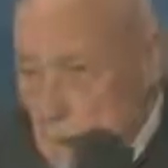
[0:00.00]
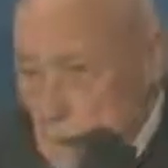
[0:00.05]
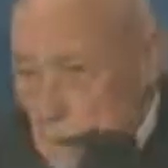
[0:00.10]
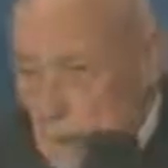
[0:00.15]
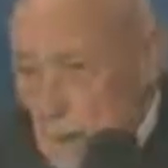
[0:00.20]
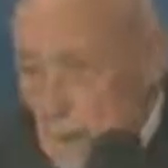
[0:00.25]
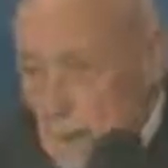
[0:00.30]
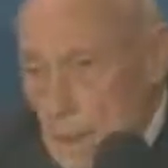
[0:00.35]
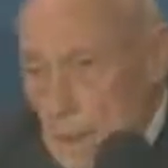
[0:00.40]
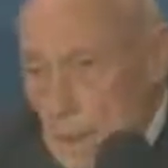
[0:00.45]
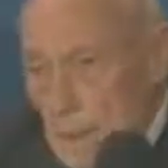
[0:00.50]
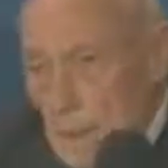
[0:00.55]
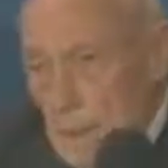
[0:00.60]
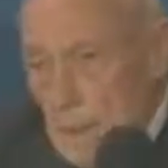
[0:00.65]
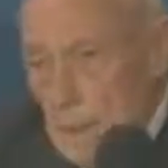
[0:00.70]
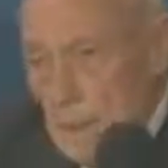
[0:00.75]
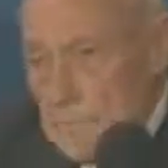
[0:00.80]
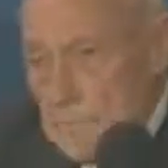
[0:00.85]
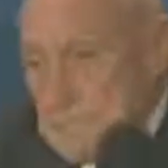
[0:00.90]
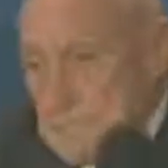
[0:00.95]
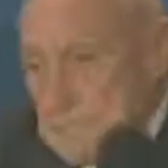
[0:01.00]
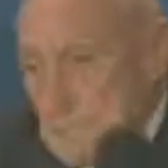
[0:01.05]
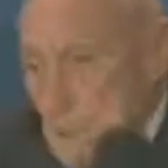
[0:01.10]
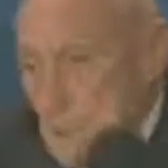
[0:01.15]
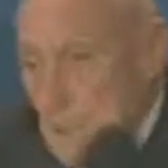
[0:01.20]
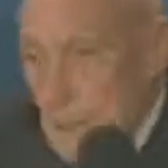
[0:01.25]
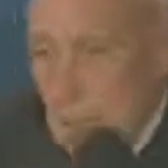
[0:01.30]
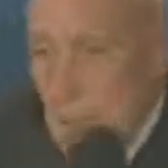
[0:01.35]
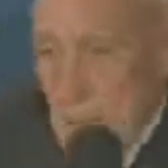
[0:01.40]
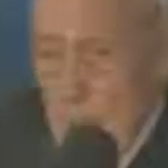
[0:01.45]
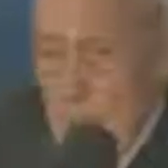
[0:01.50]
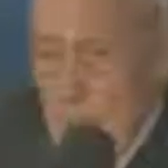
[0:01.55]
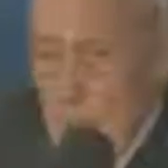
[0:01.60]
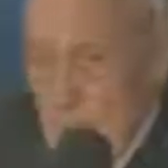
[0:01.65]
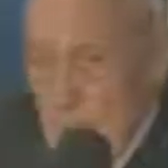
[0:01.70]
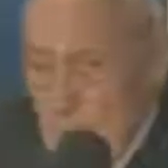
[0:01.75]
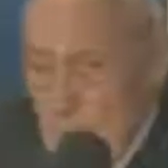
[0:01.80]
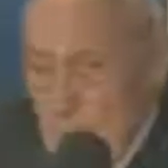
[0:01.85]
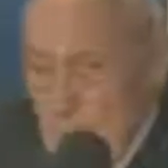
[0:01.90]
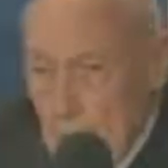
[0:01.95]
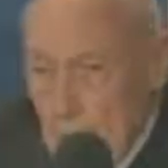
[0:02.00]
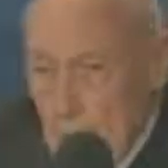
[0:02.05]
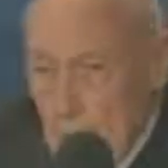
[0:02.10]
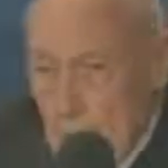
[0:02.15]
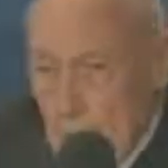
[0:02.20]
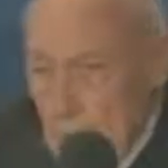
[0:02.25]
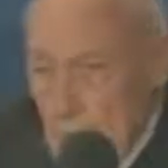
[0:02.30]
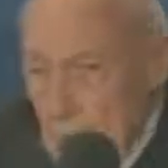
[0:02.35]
You know, I